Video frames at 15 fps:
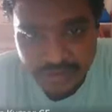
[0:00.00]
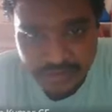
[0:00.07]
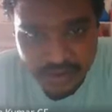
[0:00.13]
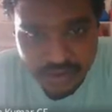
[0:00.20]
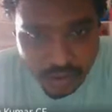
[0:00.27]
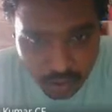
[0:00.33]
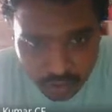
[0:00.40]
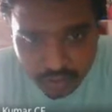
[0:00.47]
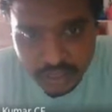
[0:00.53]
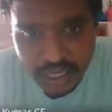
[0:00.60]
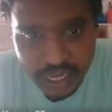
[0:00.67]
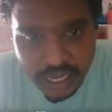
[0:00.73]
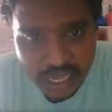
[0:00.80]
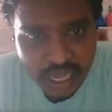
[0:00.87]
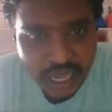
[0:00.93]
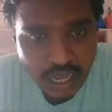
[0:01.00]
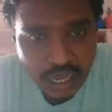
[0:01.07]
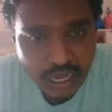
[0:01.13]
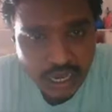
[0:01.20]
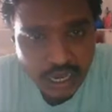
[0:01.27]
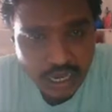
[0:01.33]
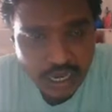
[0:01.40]
Okay, when we go to the
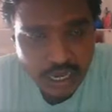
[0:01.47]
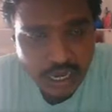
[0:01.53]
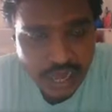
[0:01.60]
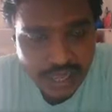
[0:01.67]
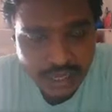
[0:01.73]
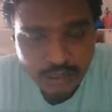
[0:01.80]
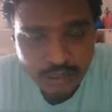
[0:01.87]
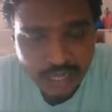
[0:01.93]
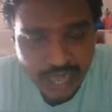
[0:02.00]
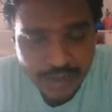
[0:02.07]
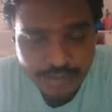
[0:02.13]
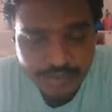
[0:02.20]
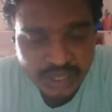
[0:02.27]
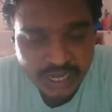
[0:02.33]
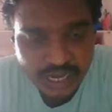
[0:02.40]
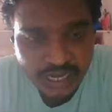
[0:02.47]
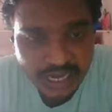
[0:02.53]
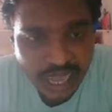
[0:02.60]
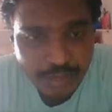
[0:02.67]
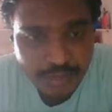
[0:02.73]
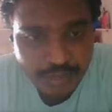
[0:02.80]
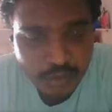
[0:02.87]
like type
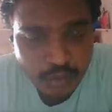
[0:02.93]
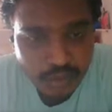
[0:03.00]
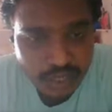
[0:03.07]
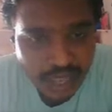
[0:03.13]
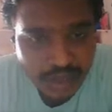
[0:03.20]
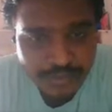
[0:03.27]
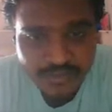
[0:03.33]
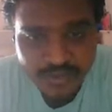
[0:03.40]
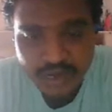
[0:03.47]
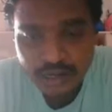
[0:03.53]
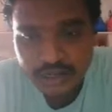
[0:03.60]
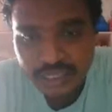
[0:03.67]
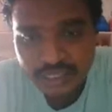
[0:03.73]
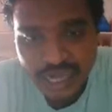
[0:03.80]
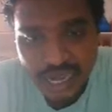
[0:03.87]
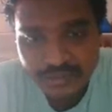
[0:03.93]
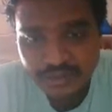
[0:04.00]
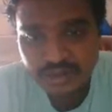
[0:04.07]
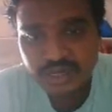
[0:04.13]
3, type 2, type 1, the